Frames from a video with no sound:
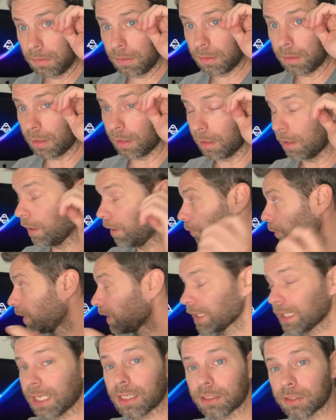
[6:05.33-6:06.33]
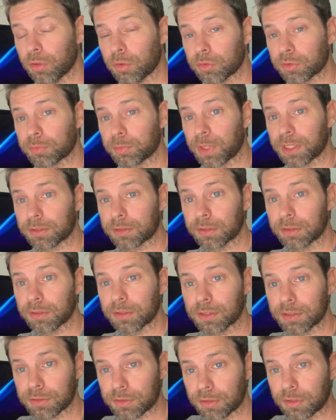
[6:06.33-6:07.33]
I finally got Ghost Spectre
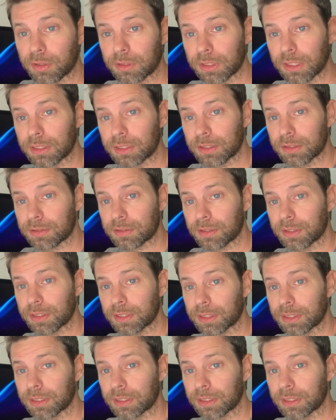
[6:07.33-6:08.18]
installed on this thing.